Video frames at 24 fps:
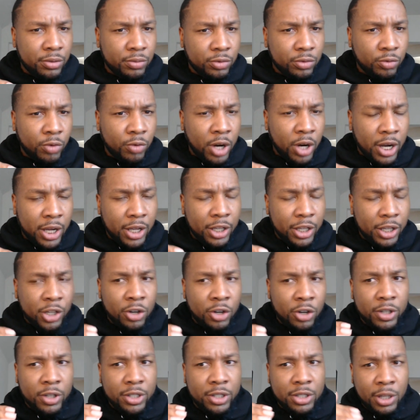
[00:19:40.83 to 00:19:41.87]
right? You
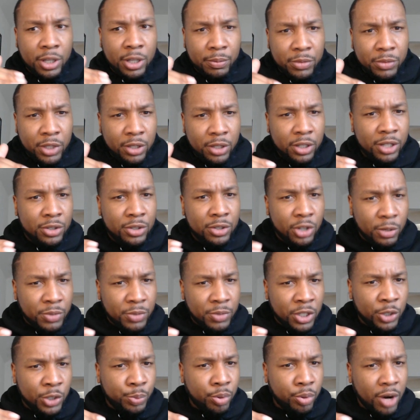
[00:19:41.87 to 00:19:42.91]
know, it's something in terms of
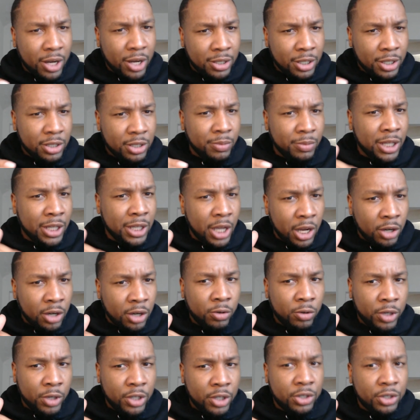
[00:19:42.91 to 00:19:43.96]
his process, a
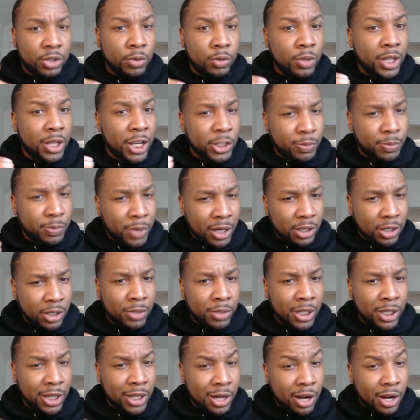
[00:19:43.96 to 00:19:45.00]
mechanical issue, and they expect him to
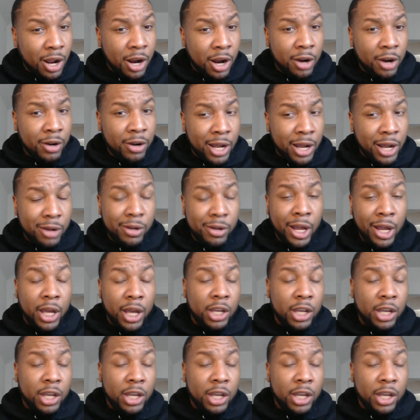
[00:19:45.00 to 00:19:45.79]
get it ironed out.